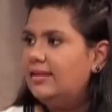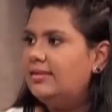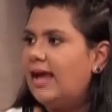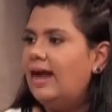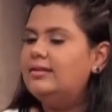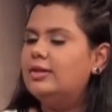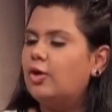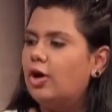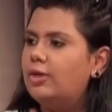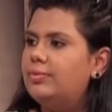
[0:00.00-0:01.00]
that, the
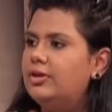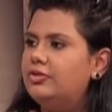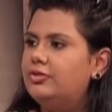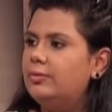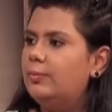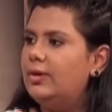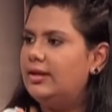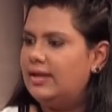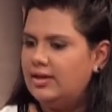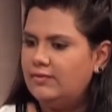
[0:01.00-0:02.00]
corporation will
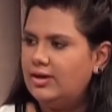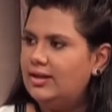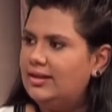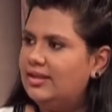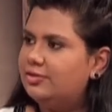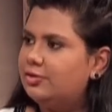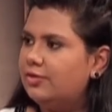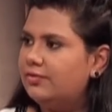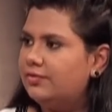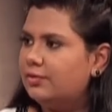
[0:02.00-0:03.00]
give a list
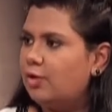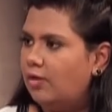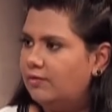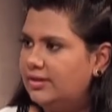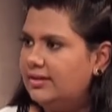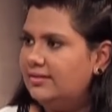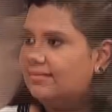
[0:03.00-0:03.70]
of covenants